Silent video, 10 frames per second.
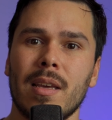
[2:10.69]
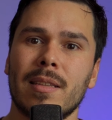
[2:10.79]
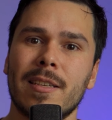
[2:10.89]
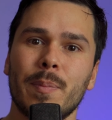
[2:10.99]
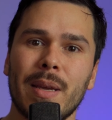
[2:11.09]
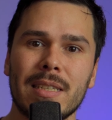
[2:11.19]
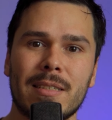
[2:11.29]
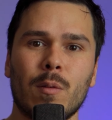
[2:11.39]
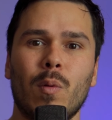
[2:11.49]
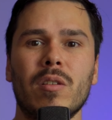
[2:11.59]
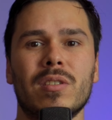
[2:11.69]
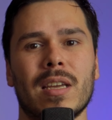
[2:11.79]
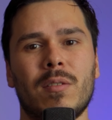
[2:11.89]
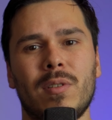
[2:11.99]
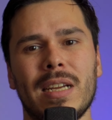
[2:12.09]
This means that whales
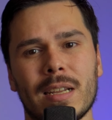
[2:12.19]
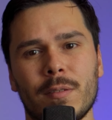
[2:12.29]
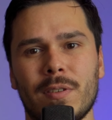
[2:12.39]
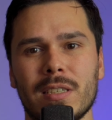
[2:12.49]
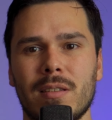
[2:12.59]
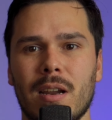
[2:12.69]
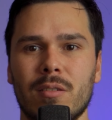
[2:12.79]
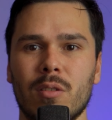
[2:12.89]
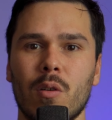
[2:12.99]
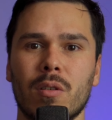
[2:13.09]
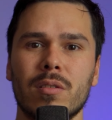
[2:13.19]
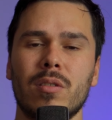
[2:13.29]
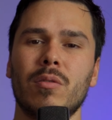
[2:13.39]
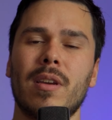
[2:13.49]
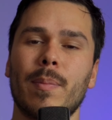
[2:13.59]
can reinvest their tokens
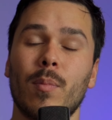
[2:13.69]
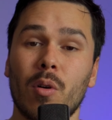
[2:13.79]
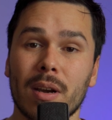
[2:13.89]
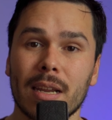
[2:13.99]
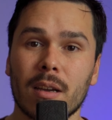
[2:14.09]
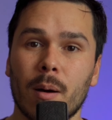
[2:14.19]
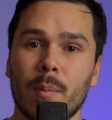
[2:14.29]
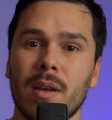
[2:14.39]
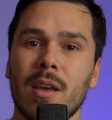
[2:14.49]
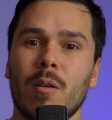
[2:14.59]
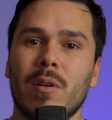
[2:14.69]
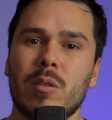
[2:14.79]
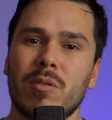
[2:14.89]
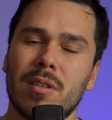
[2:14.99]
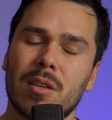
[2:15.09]
to get more income, which
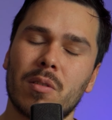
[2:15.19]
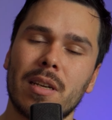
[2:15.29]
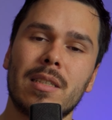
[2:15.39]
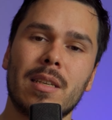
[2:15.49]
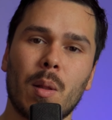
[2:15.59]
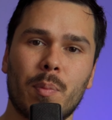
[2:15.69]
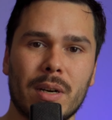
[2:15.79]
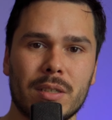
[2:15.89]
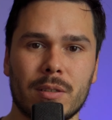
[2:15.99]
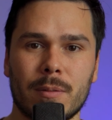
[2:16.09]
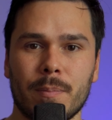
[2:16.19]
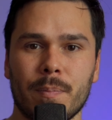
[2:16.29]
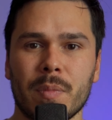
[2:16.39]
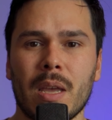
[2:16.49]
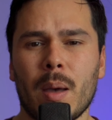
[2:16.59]
would decrease sell pressure.
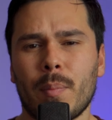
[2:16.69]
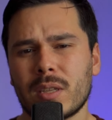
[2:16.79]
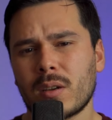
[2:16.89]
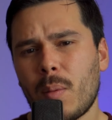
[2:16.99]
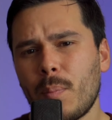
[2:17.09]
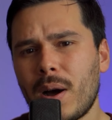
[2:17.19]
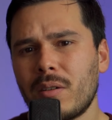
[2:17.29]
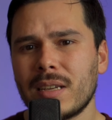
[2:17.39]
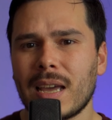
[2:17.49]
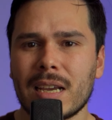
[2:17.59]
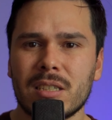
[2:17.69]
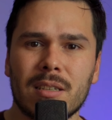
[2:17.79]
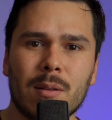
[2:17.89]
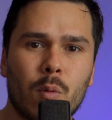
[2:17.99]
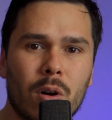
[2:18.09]
But compounding
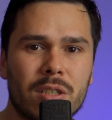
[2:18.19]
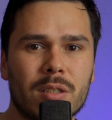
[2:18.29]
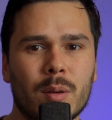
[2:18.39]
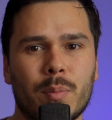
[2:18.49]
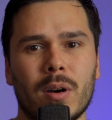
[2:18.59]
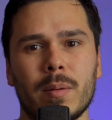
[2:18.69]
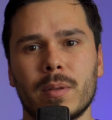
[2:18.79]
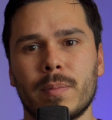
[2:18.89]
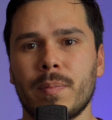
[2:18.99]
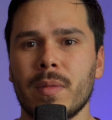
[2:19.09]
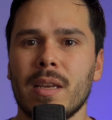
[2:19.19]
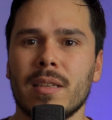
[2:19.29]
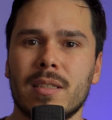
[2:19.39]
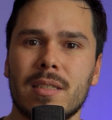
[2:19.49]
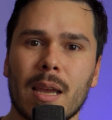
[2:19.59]
actually worsened the problem.
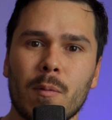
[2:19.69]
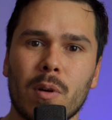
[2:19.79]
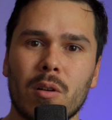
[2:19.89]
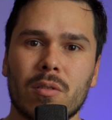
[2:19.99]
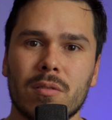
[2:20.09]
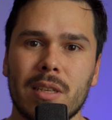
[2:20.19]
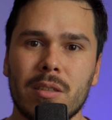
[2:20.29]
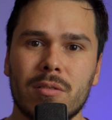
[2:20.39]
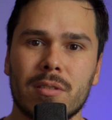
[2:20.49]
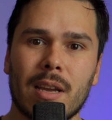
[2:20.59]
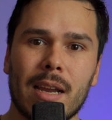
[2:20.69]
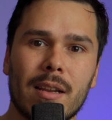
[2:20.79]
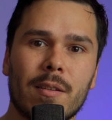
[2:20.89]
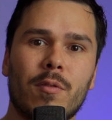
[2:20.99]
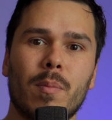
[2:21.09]
The same whale continued
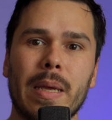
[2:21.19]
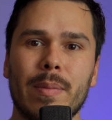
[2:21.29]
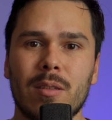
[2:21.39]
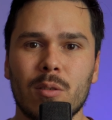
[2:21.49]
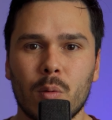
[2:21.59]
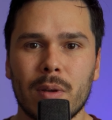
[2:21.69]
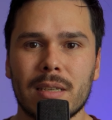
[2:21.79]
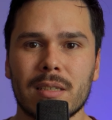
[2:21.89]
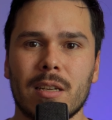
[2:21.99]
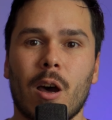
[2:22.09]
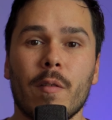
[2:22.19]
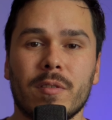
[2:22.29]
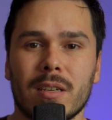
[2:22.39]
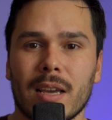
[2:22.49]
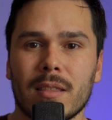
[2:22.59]
scaling for maybe 2 weeks and
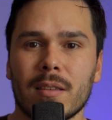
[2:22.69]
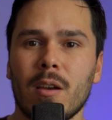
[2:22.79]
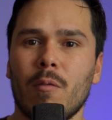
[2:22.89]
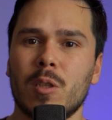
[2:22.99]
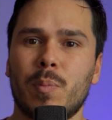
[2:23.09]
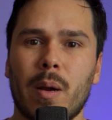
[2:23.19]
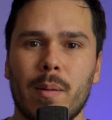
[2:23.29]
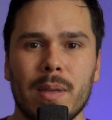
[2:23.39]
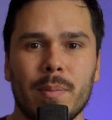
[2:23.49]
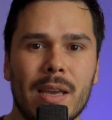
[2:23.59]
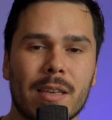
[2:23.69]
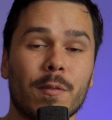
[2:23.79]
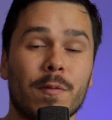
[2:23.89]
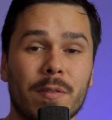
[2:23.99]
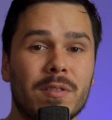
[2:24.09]
after that was probably making
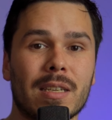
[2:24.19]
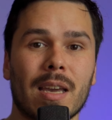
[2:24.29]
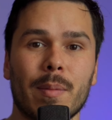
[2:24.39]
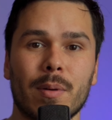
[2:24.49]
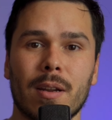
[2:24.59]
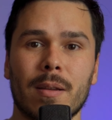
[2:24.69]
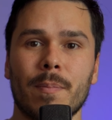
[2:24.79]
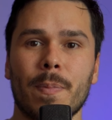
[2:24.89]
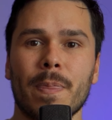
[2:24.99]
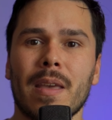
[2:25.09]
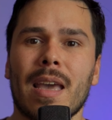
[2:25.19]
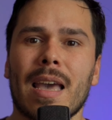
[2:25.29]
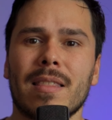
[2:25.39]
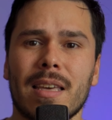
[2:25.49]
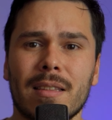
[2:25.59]
50k per day.
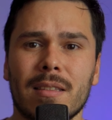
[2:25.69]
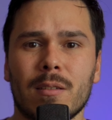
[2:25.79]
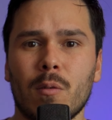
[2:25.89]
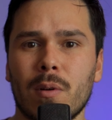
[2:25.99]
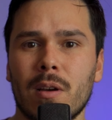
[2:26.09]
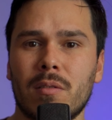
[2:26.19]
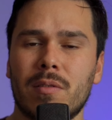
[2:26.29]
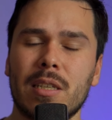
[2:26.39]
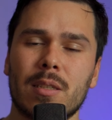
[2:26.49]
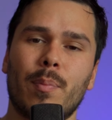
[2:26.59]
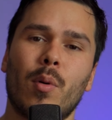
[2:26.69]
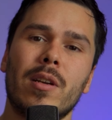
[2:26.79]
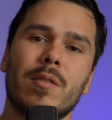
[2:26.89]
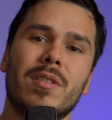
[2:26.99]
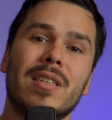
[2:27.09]
And then the whale reached a
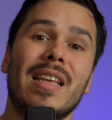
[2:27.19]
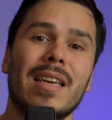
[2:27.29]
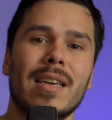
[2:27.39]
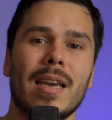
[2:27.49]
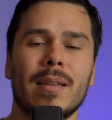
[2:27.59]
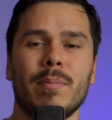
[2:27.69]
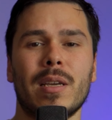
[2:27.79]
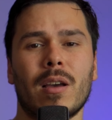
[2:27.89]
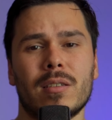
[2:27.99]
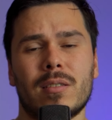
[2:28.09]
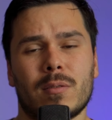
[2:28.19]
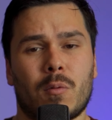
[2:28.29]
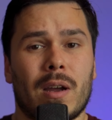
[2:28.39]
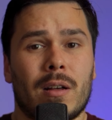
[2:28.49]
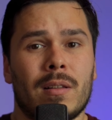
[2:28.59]
point of selling again because,
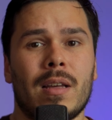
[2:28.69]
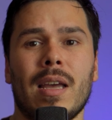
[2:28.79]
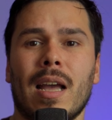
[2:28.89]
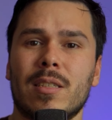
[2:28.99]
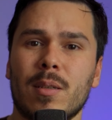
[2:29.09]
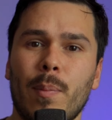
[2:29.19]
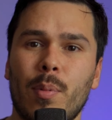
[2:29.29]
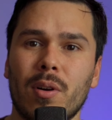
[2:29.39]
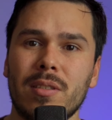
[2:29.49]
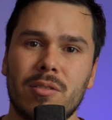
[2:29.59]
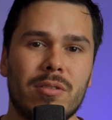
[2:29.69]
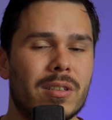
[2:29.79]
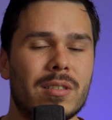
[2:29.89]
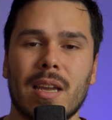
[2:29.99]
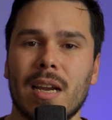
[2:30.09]
well, at some point you
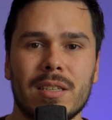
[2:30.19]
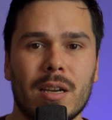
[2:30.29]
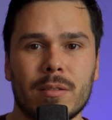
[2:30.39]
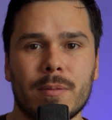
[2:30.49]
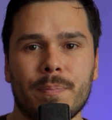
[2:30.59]
just cash out.